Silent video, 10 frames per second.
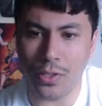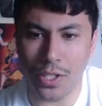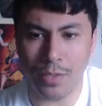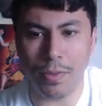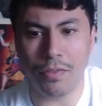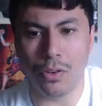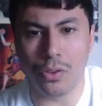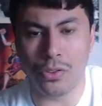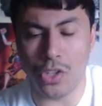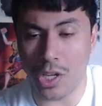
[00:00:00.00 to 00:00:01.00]
This is before
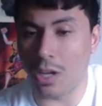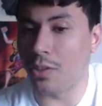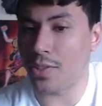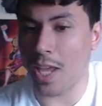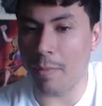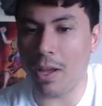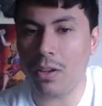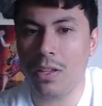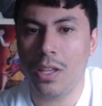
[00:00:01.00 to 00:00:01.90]
G Guardians came out,